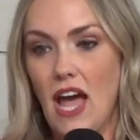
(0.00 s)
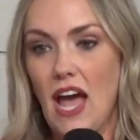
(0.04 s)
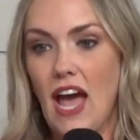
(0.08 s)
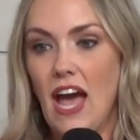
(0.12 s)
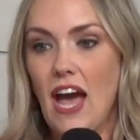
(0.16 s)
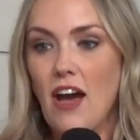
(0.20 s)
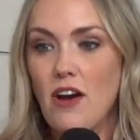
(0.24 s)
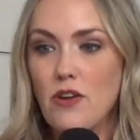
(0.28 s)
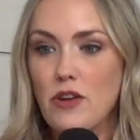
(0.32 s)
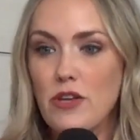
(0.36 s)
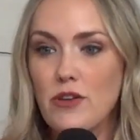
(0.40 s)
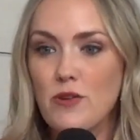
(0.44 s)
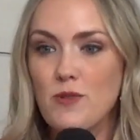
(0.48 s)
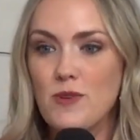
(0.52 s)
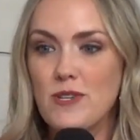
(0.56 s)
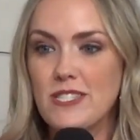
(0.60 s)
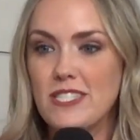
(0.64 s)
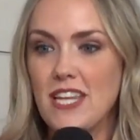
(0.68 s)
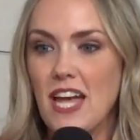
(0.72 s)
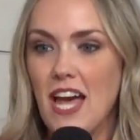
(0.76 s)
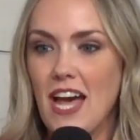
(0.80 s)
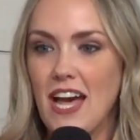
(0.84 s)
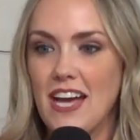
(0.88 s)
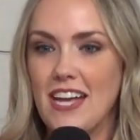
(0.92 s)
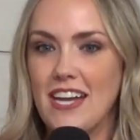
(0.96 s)
How do you
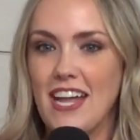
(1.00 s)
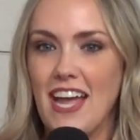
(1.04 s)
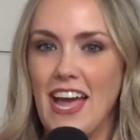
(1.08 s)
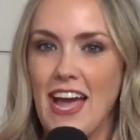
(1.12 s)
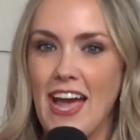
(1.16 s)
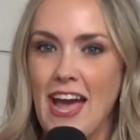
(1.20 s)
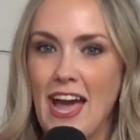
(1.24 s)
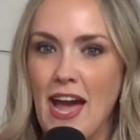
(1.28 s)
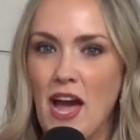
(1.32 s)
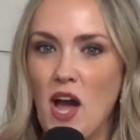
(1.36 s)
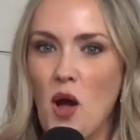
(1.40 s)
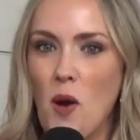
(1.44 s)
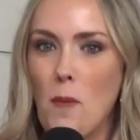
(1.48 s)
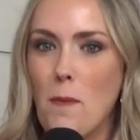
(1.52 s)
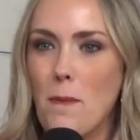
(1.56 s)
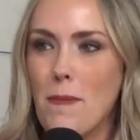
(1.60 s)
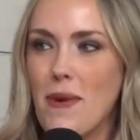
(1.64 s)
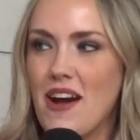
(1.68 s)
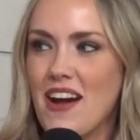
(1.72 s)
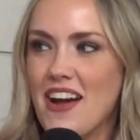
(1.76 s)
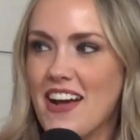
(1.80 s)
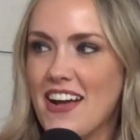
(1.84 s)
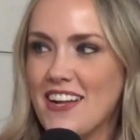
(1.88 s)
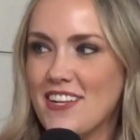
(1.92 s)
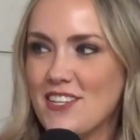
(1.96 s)
decide how
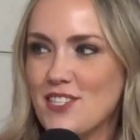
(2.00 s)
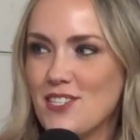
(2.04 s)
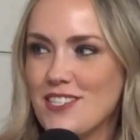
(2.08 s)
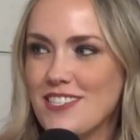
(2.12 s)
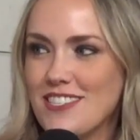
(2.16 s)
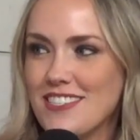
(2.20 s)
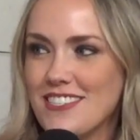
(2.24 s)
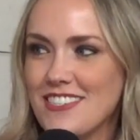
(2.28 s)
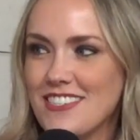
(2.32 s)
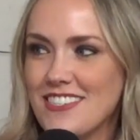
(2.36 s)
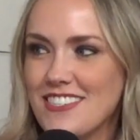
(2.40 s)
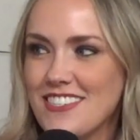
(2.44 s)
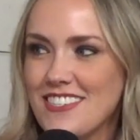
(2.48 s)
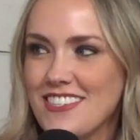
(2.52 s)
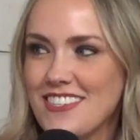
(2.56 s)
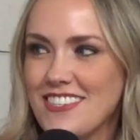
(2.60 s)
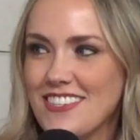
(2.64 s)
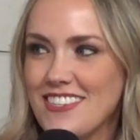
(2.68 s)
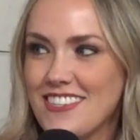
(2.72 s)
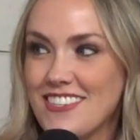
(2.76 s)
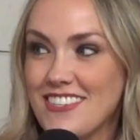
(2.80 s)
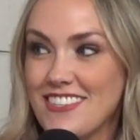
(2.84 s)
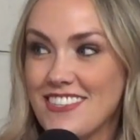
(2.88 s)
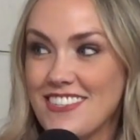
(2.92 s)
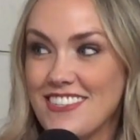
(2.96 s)
much
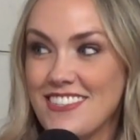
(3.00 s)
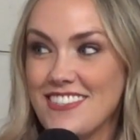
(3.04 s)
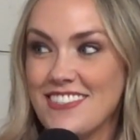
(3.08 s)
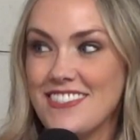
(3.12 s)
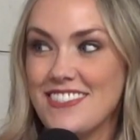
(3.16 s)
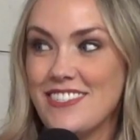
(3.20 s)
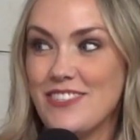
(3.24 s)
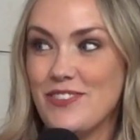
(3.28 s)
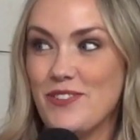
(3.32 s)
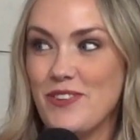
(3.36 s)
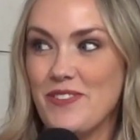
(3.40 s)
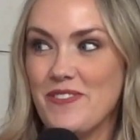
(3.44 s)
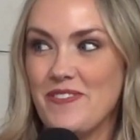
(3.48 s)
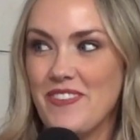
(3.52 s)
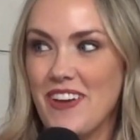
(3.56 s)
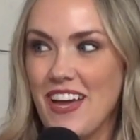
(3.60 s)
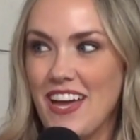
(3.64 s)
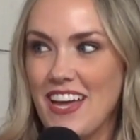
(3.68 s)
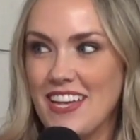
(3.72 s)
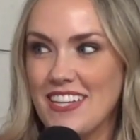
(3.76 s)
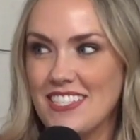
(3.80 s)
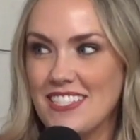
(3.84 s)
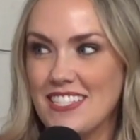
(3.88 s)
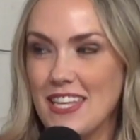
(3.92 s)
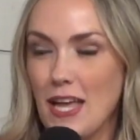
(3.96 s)
to
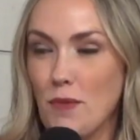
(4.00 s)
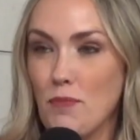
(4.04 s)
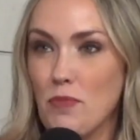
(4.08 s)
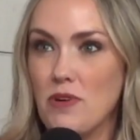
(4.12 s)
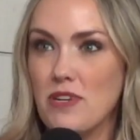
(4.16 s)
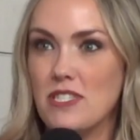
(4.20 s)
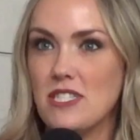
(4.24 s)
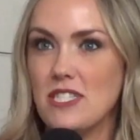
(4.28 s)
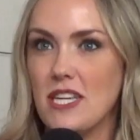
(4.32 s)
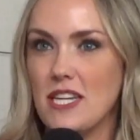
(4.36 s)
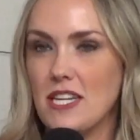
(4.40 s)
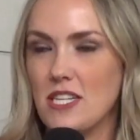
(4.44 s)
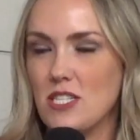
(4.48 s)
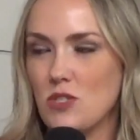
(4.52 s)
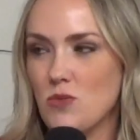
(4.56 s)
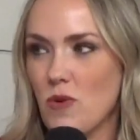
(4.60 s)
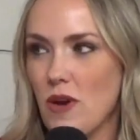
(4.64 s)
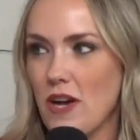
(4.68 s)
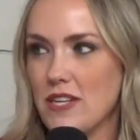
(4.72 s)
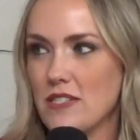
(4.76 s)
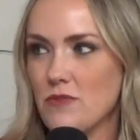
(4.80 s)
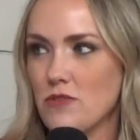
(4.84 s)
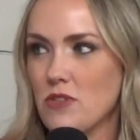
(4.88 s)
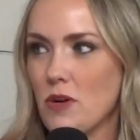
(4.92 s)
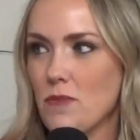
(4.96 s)
invest? Like percentage
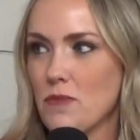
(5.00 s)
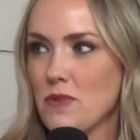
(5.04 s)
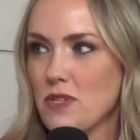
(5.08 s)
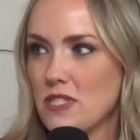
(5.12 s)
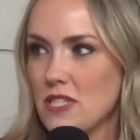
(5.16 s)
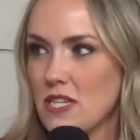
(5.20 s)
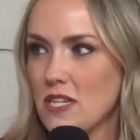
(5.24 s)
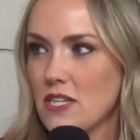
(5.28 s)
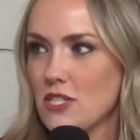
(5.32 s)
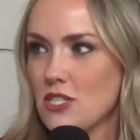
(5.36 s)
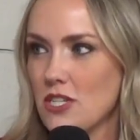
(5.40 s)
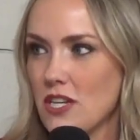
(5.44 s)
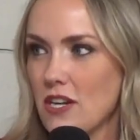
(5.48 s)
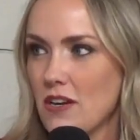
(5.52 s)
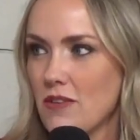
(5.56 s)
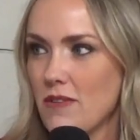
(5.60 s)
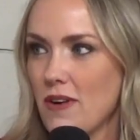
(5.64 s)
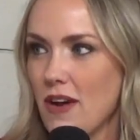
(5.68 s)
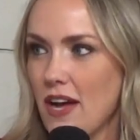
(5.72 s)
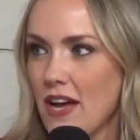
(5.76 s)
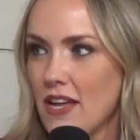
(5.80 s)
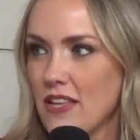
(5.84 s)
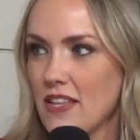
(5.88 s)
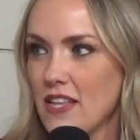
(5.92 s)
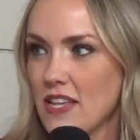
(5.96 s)
wise, we're talking percentage here,
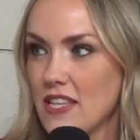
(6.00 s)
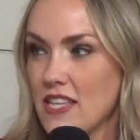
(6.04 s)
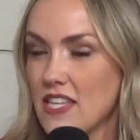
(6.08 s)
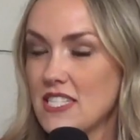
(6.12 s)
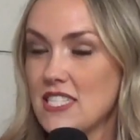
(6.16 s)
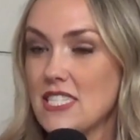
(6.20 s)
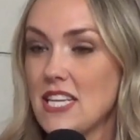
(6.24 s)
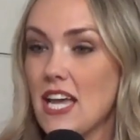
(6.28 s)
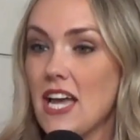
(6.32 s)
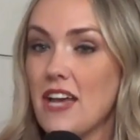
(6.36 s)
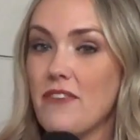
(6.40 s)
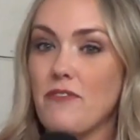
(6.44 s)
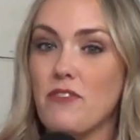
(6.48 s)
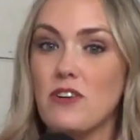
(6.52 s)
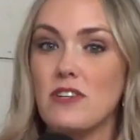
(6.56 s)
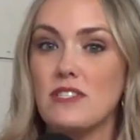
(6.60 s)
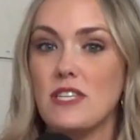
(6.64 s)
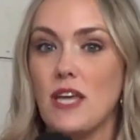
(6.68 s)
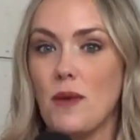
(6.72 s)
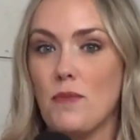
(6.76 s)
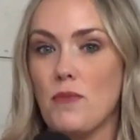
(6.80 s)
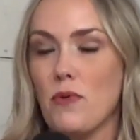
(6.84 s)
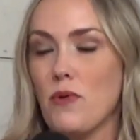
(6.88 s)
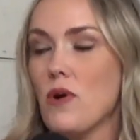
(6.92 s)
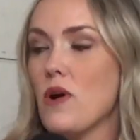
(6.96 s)
right? Like let's say, for
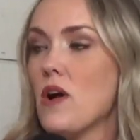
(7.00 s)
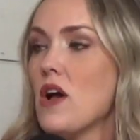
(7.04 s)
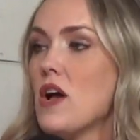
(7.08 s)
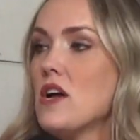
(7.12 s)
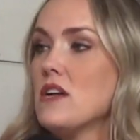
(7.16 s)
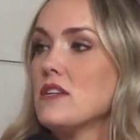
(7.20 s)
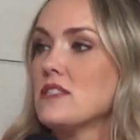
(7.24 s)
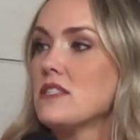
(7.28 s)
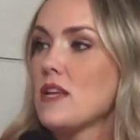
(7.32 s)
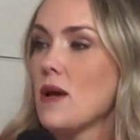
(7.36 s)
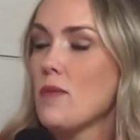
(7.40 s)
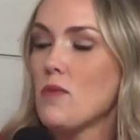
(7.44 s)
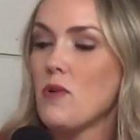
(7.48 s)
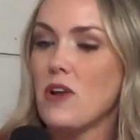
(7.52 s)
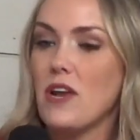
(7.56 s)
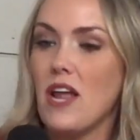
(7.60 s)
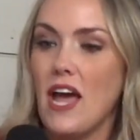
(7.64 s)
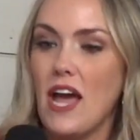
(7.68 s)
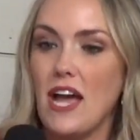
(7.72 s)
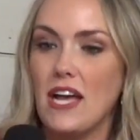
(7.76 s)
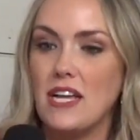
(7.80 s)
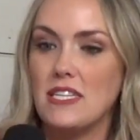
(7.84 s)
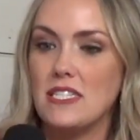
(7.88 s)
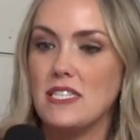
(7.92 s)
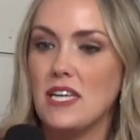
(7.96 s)
example, someone
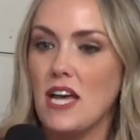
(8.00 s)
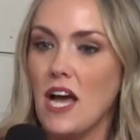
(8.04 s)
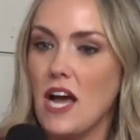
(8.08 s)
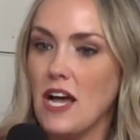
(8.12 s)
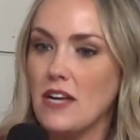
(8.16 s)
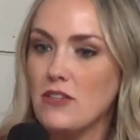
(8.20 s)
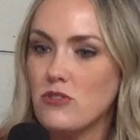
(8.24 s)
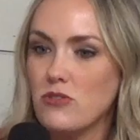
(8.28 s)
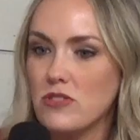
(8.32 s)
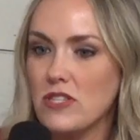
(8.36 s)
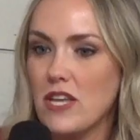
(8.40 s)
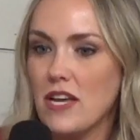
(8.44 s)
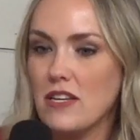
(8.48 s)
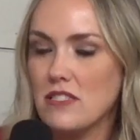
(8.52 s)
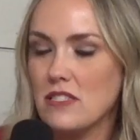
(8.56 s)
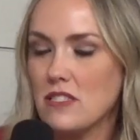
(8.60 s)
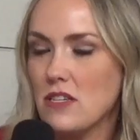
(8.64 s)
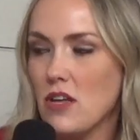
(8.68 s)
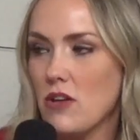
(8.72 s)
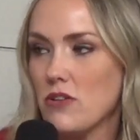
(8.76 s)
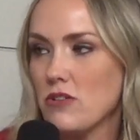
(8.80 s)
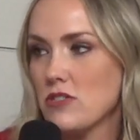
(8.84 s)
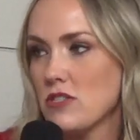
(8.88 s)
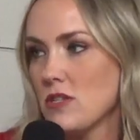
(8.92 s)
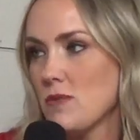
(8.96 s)
has
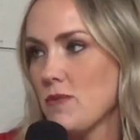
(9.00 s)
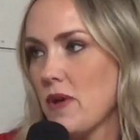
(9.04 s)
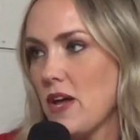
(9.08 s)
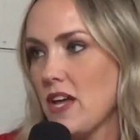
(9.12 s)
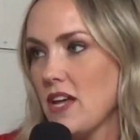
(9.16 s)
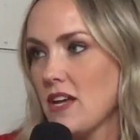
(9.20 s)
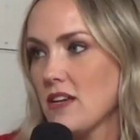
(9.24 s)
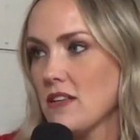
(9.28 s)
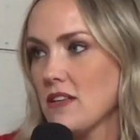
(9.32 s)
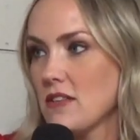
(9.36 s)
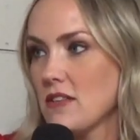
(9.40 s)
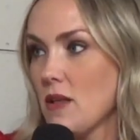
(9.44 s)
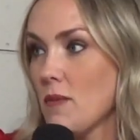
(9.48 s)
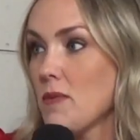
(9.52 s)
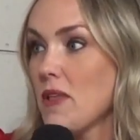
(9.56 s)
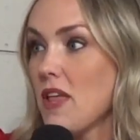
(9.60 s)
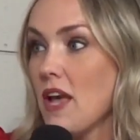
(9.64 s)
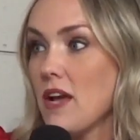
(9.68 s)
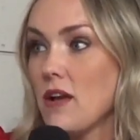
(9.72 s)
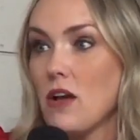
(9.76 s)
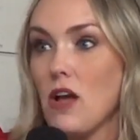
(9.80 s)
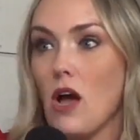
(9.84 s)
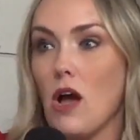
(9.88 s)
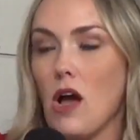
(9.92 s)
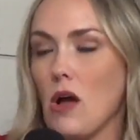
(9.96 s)
$100,000 in the bank. That'd be
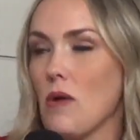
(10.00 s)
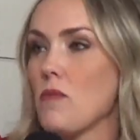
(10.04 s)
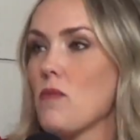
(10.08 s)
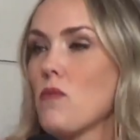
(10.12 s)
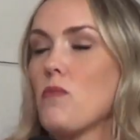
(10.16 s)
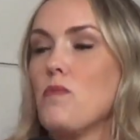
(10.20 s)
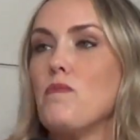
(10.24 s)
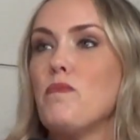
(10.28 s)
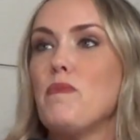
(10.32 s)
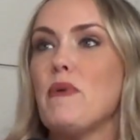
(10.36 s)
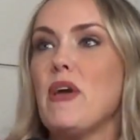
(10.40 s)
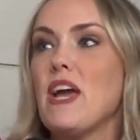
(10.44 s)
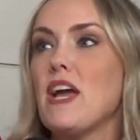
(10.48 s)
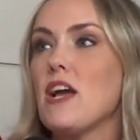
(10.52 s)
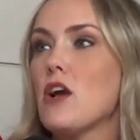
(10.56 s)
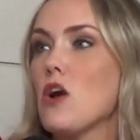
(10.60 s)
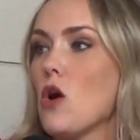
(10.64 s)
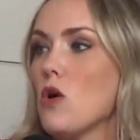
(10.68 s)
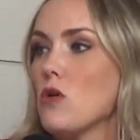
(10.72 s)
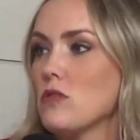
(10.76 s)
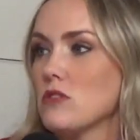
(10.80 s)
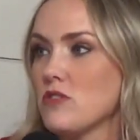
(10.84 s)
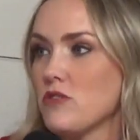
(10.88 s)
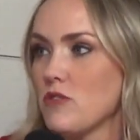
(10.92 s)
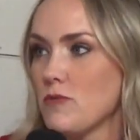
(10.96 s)
like big
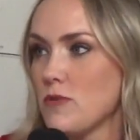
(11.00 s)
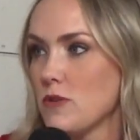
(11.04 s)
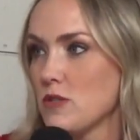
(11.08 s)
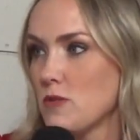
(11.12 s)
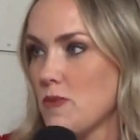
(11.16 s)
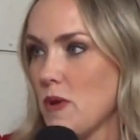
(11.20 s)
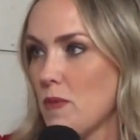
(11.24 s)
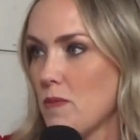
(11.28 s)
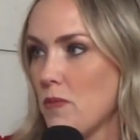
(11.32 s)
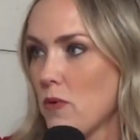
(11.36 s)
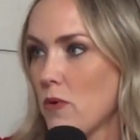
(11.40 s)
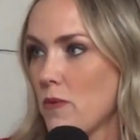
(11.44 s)
goals for most people.